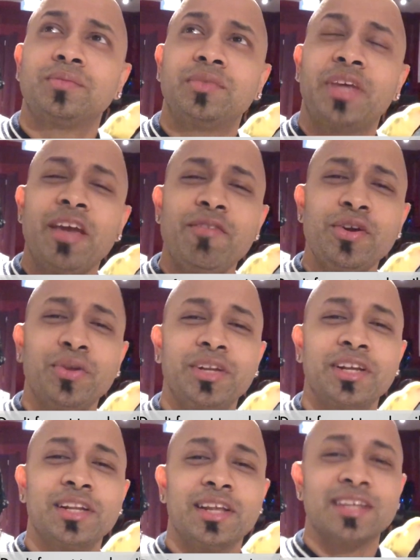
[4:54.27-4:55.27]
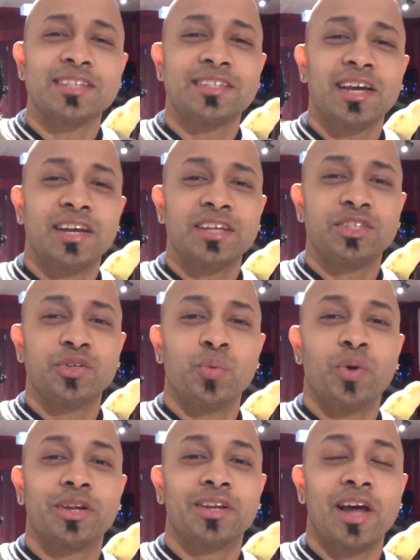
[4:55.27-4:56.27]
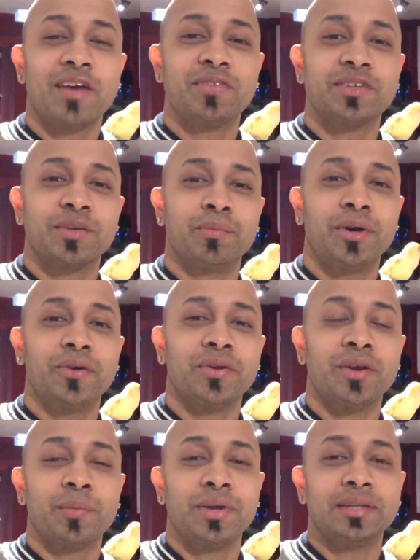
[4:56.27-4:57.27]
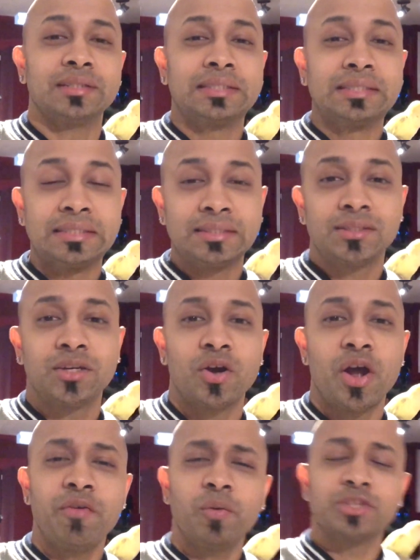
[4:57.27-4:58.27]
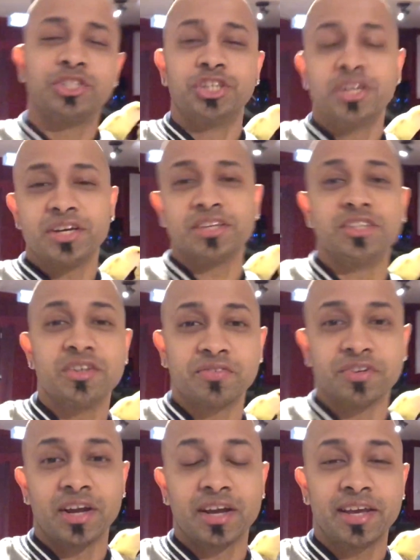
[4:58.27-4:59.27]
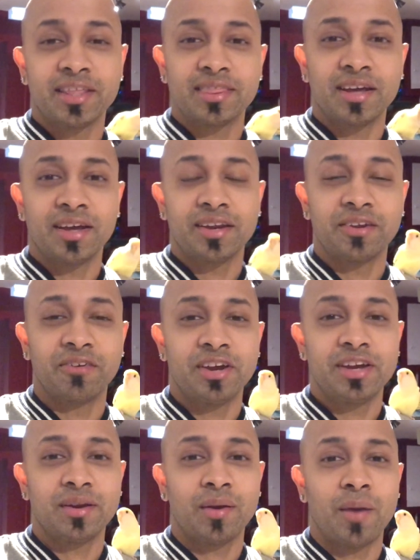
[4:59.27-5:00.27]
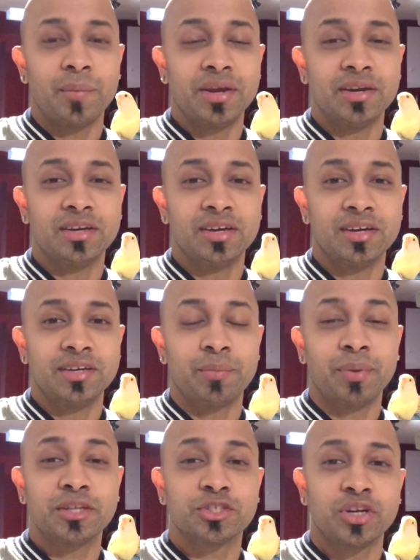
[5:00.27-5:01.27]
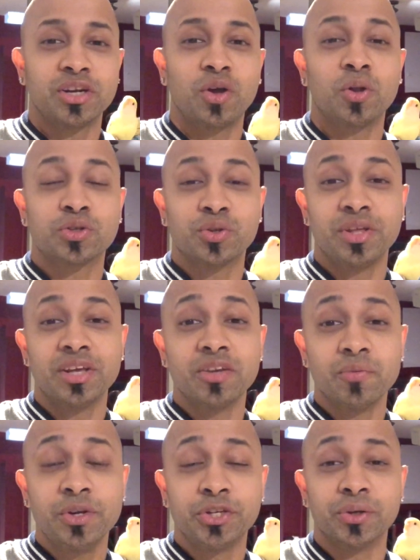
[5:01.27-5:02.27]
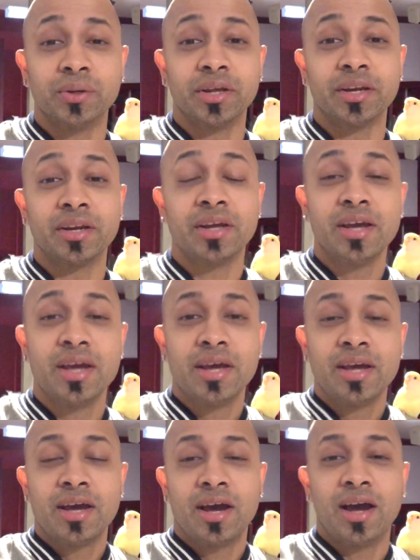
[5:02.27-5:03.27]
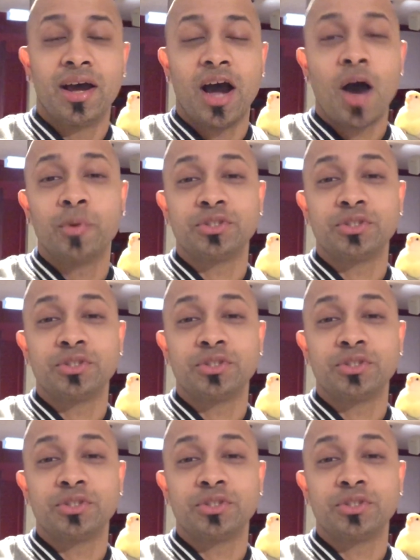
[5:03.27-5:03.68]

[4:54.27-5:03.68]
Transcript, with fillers: gave you a little insight as to what life is about. I mean, you know, everyone's journey is different. I get that, right? I mean, uh, it depends on also the individual and uh, how